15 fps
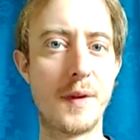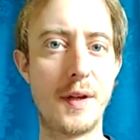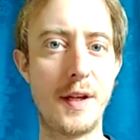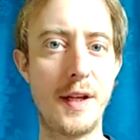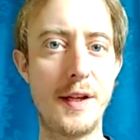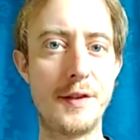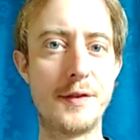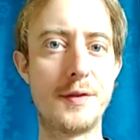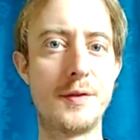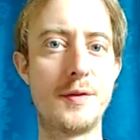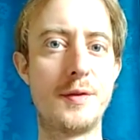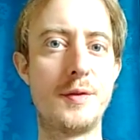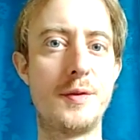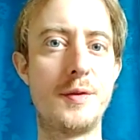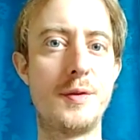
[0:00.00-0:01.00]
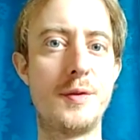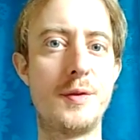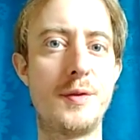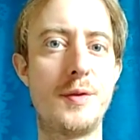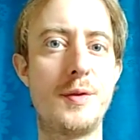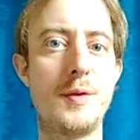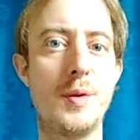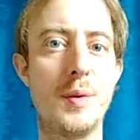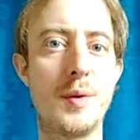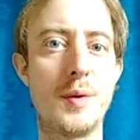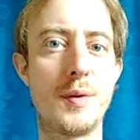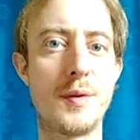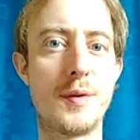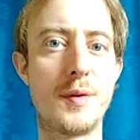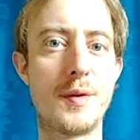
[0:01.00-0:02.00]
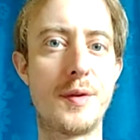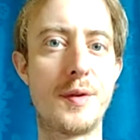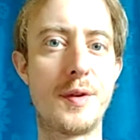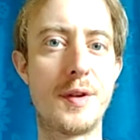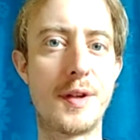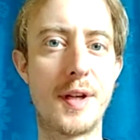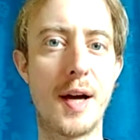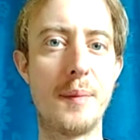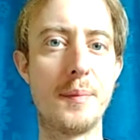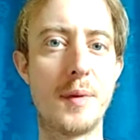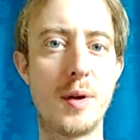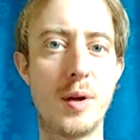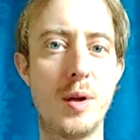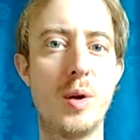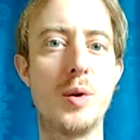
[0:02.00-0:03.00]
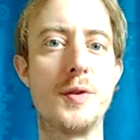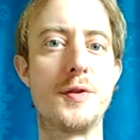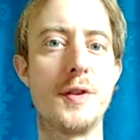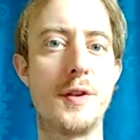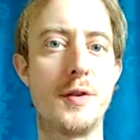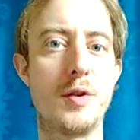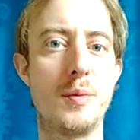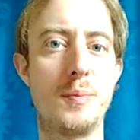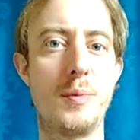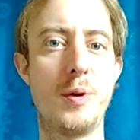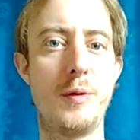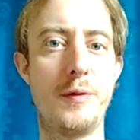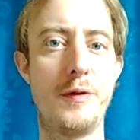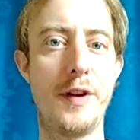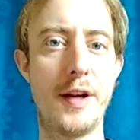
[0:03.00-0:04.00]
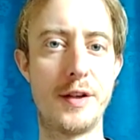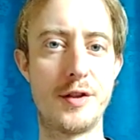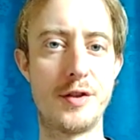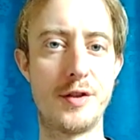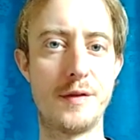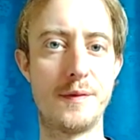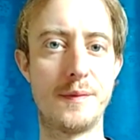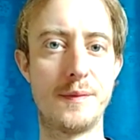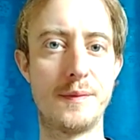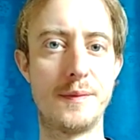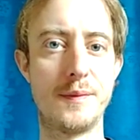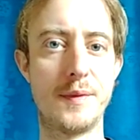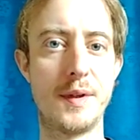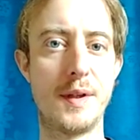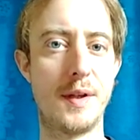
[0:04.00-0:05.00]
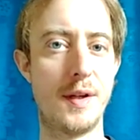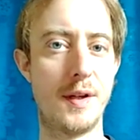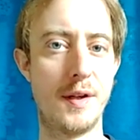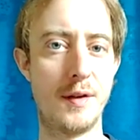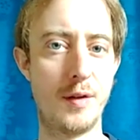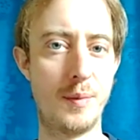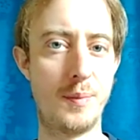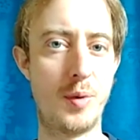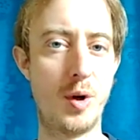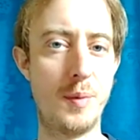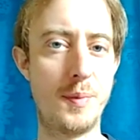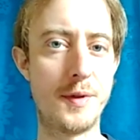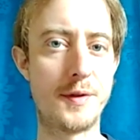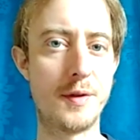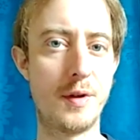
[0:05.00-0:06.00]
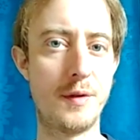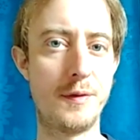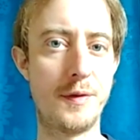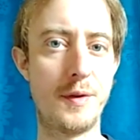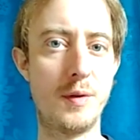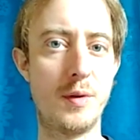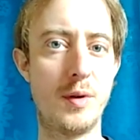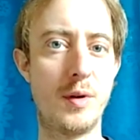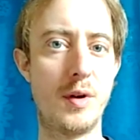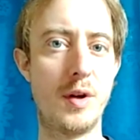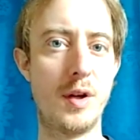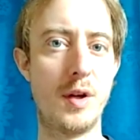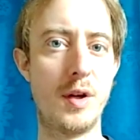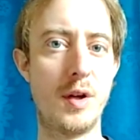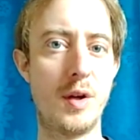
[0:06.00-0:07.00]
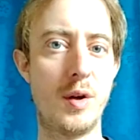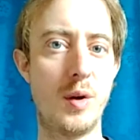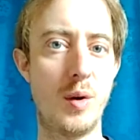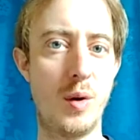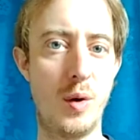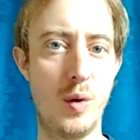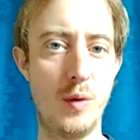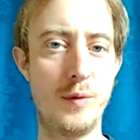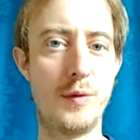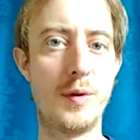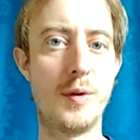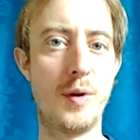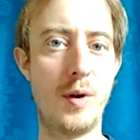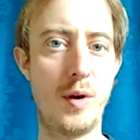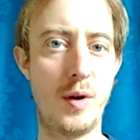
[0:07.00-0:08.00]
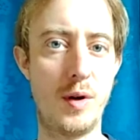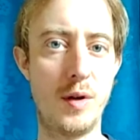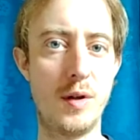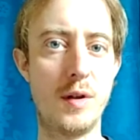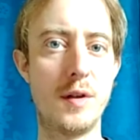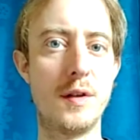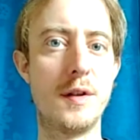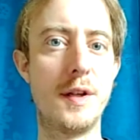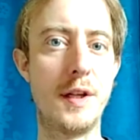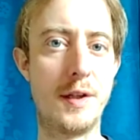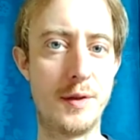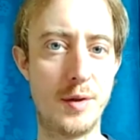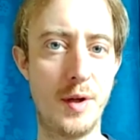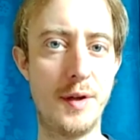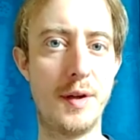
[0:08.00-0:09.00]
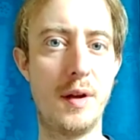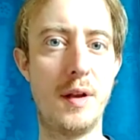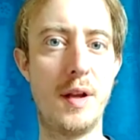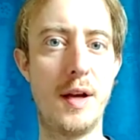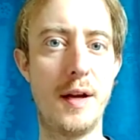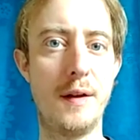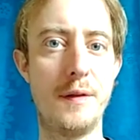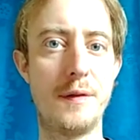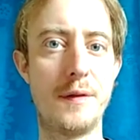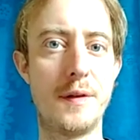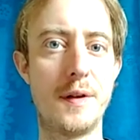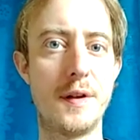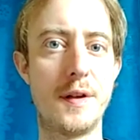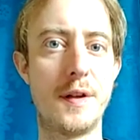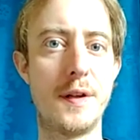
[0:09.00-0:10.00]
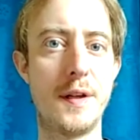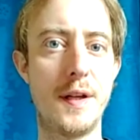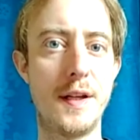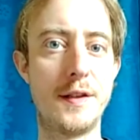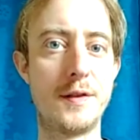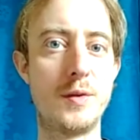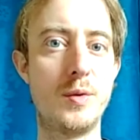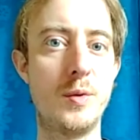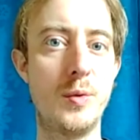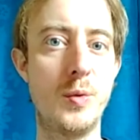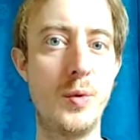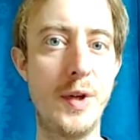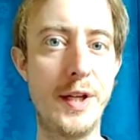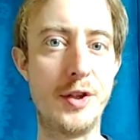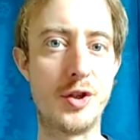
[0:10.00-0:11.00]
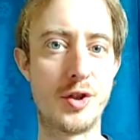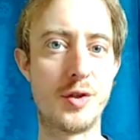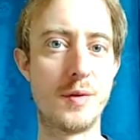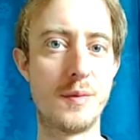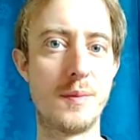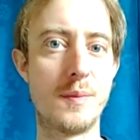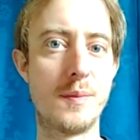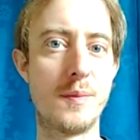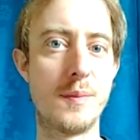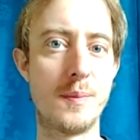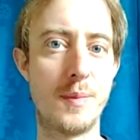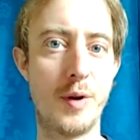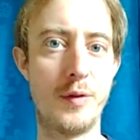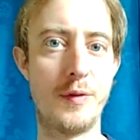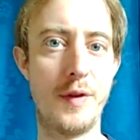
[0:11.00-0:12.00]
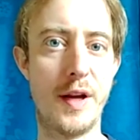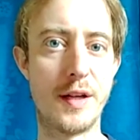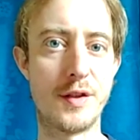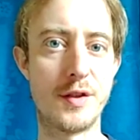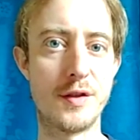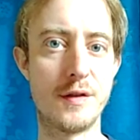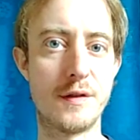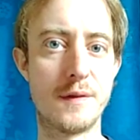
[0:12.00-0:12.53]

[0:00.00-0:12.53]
is to come closer to perfection. The purpose of your overall eternal life is to reach perfection.